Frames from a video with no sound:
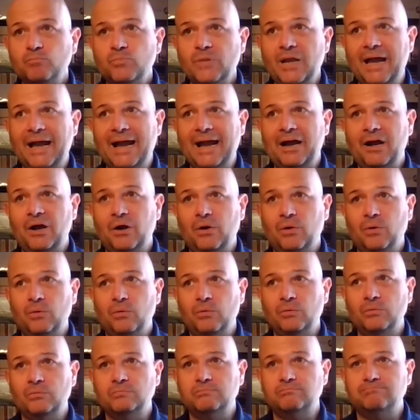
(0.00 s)

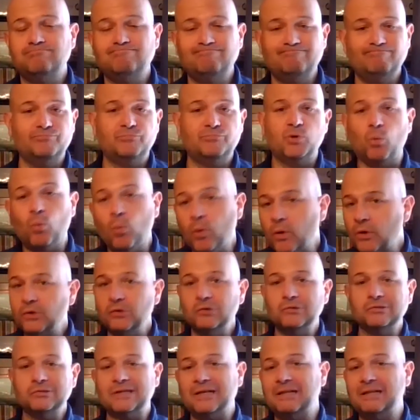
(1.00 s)
how the
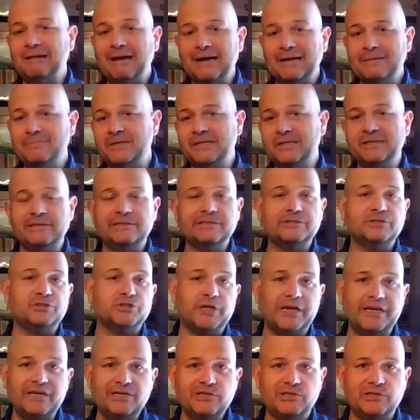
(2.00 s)
world's climate is
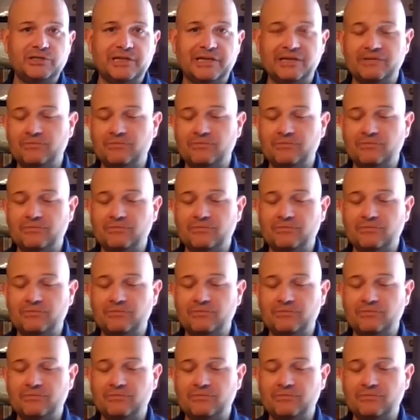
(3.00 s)
changing.